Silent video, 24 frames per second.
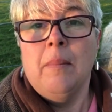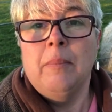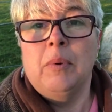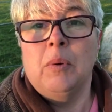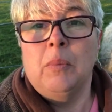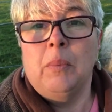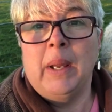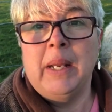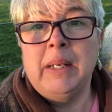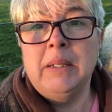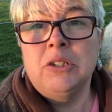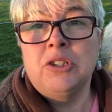
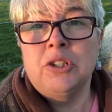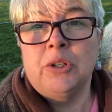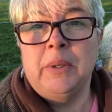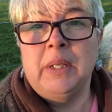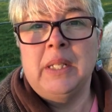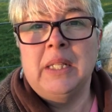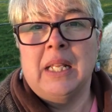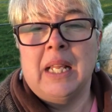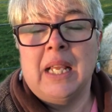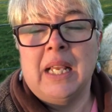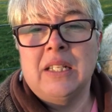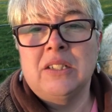but when
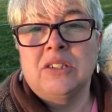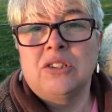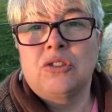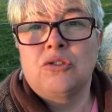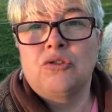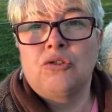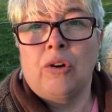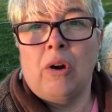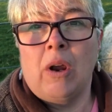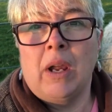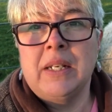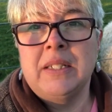doing this,
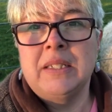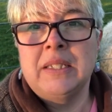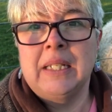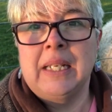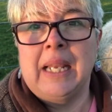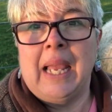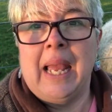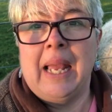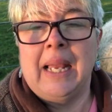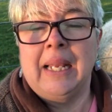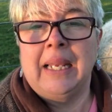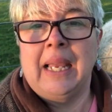try to
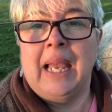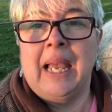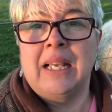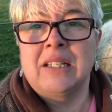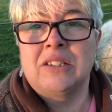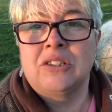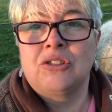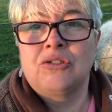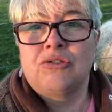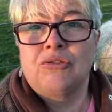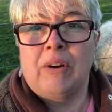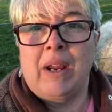get
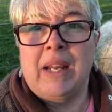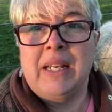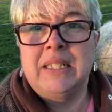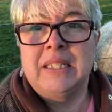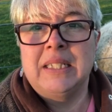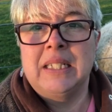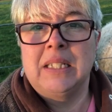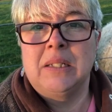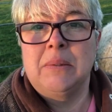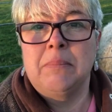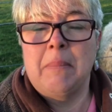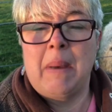
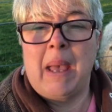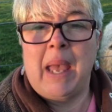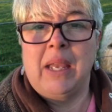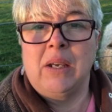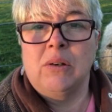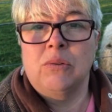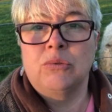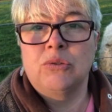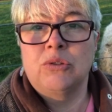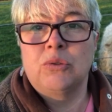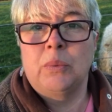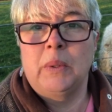castrated
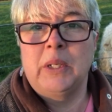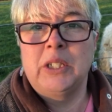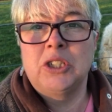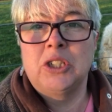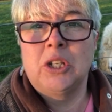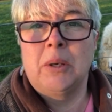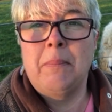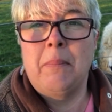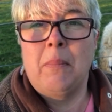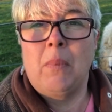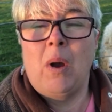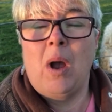males,
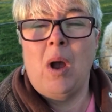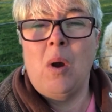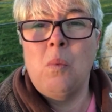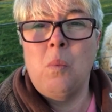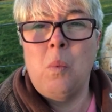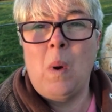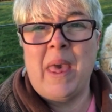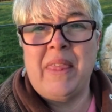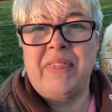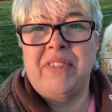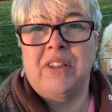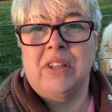which are
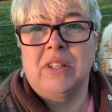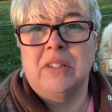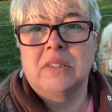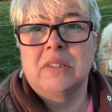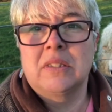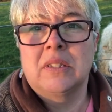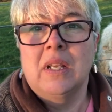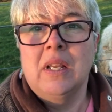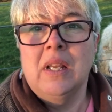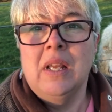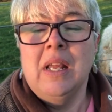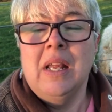
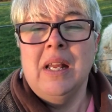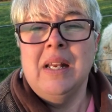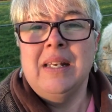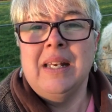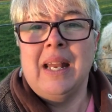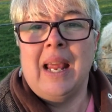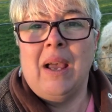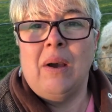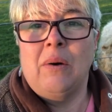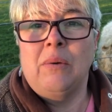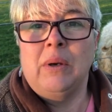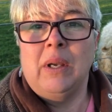wethers.
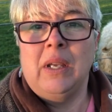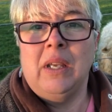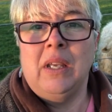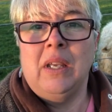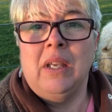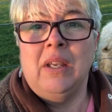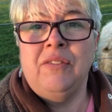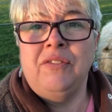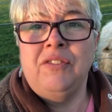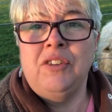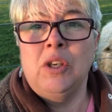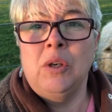Now
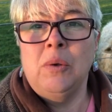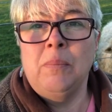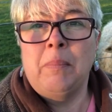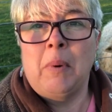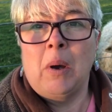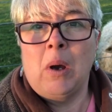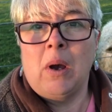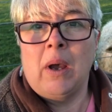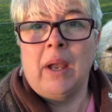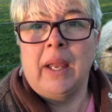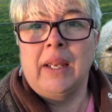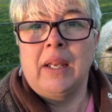if you
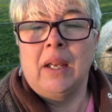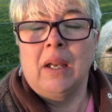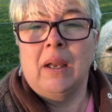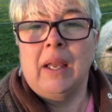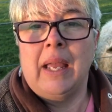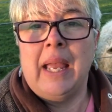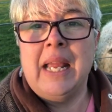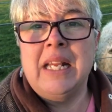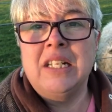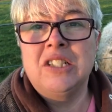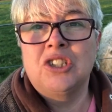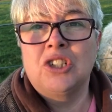buy
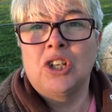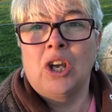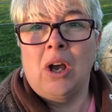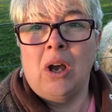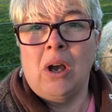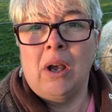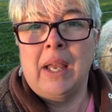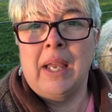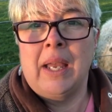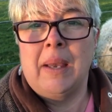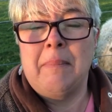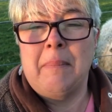
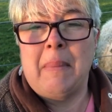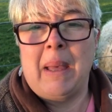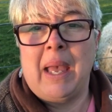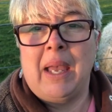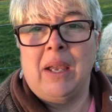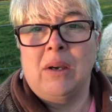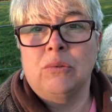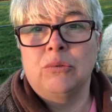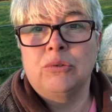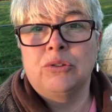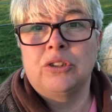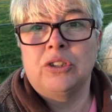entire
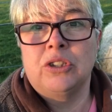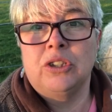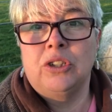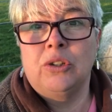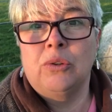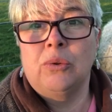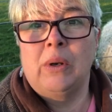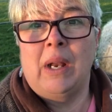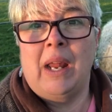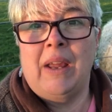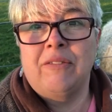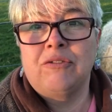males,
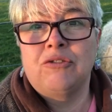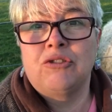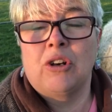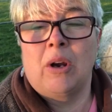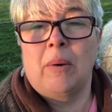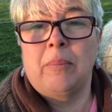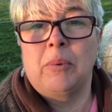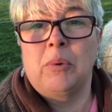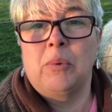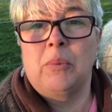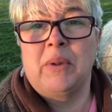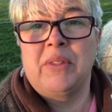you'll have
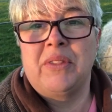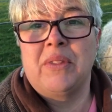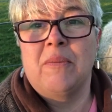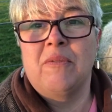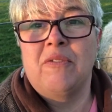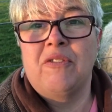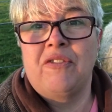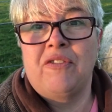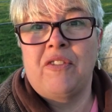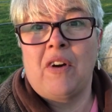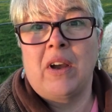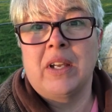trouble with
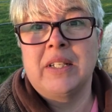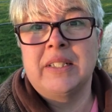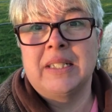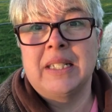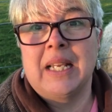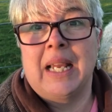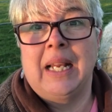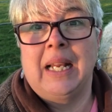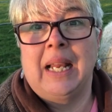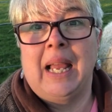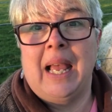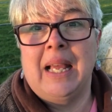them
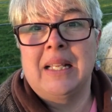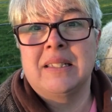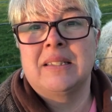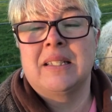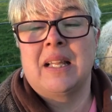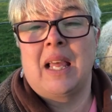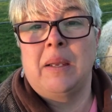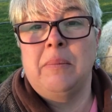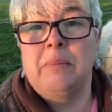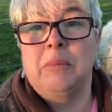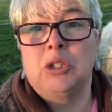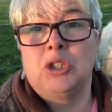fighting as
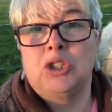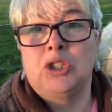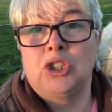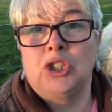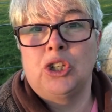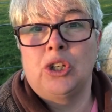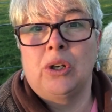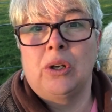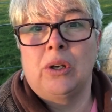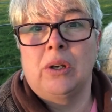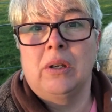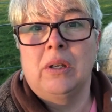they
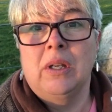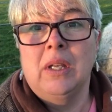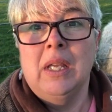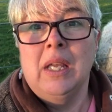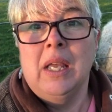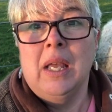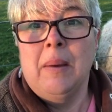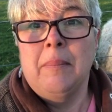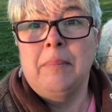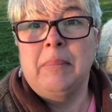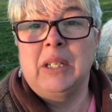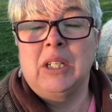mature,
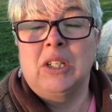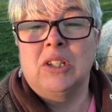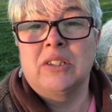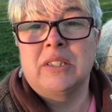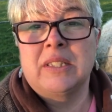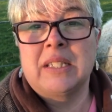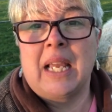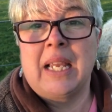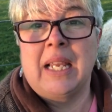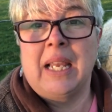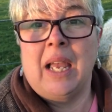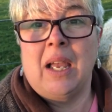because
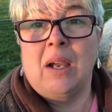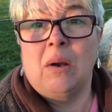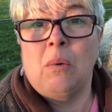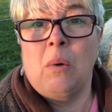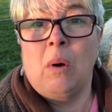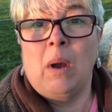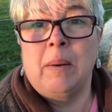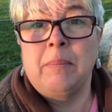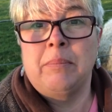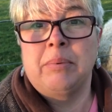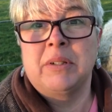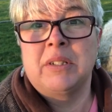they get
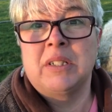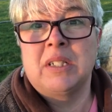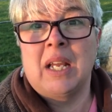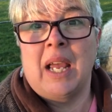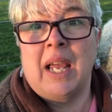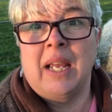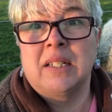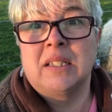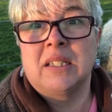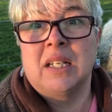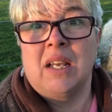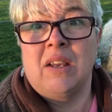quite
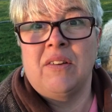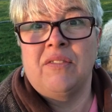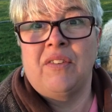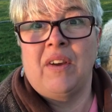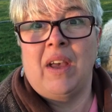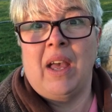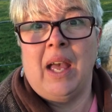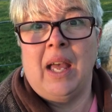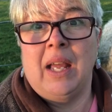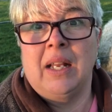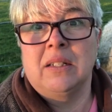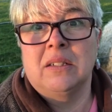protective
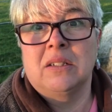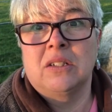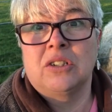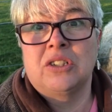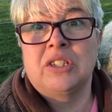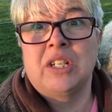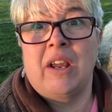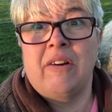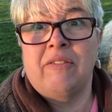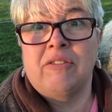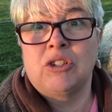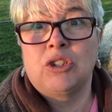and
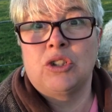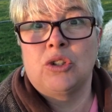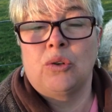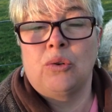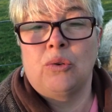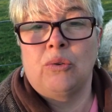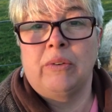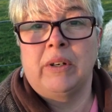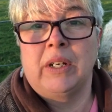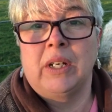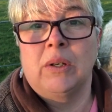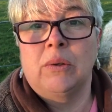
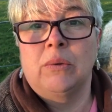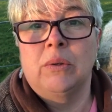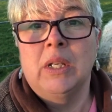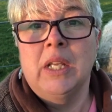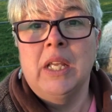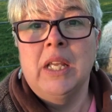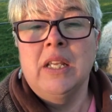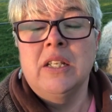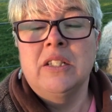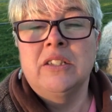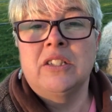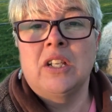territorial.
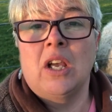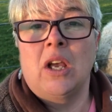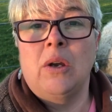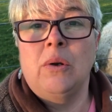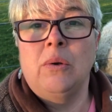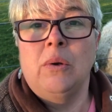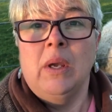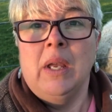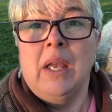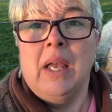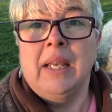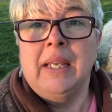
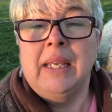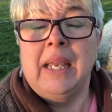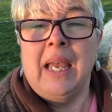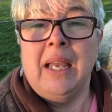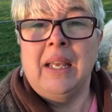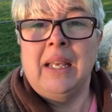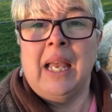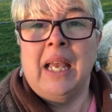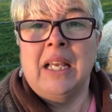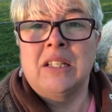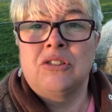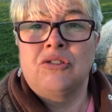So
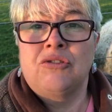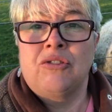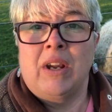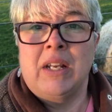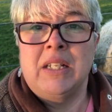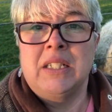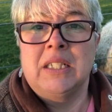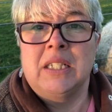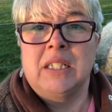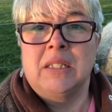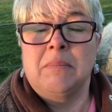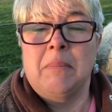get
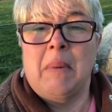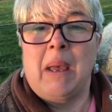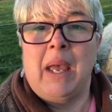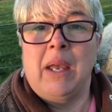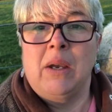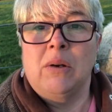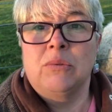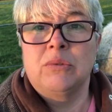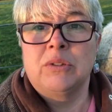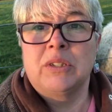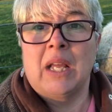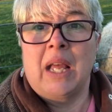castrated
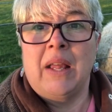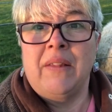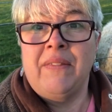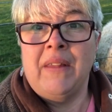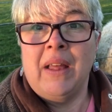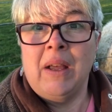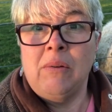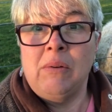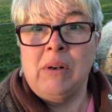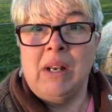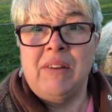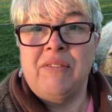males and
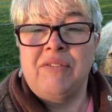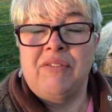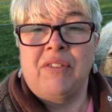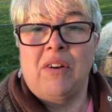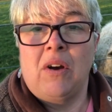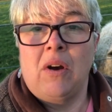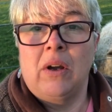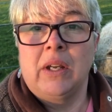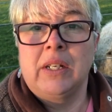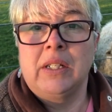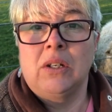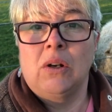they'll live
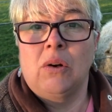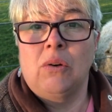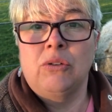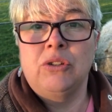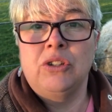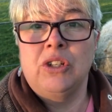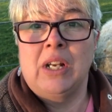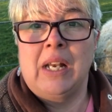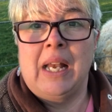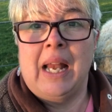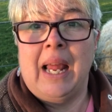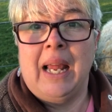fine on
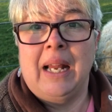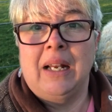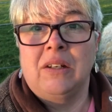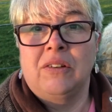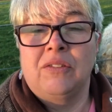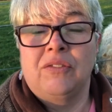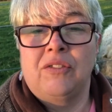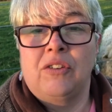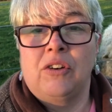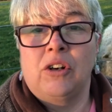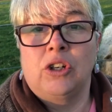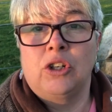your land
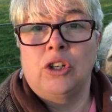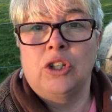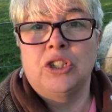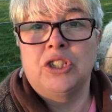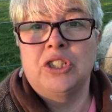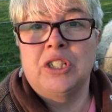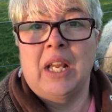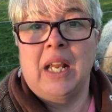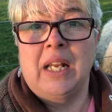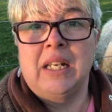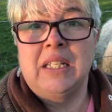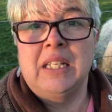for a
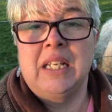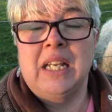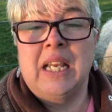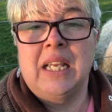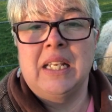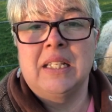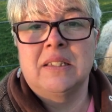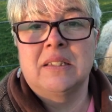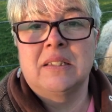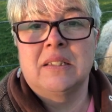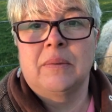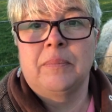good 10
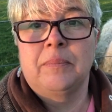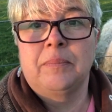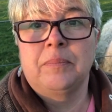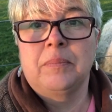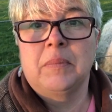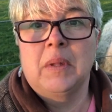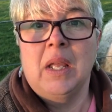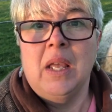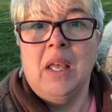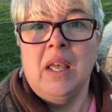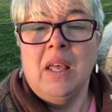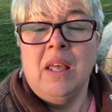years.
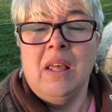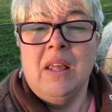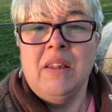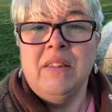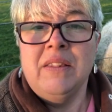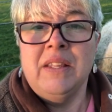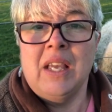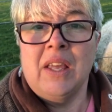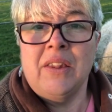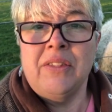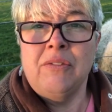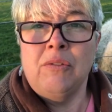
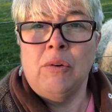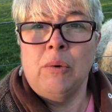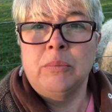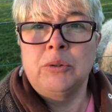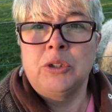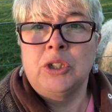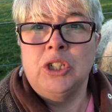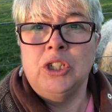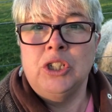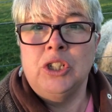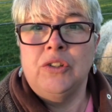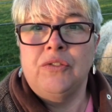The other
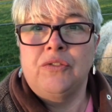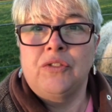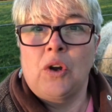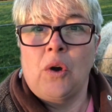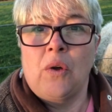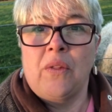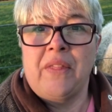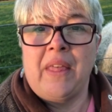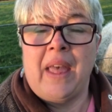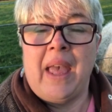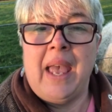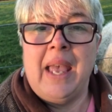option you've
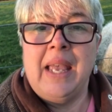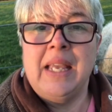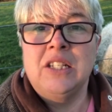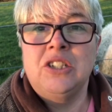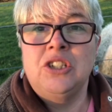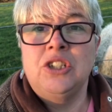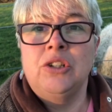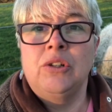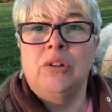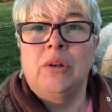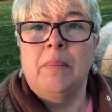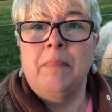got there
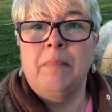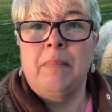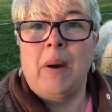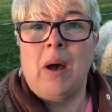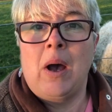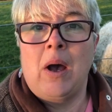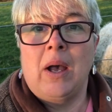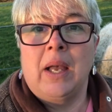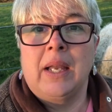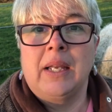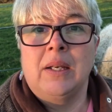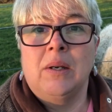is you can
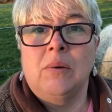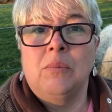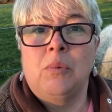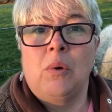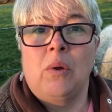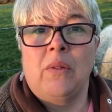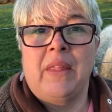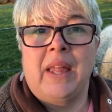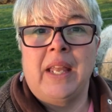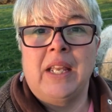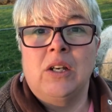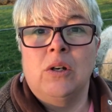buy
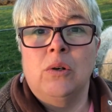what they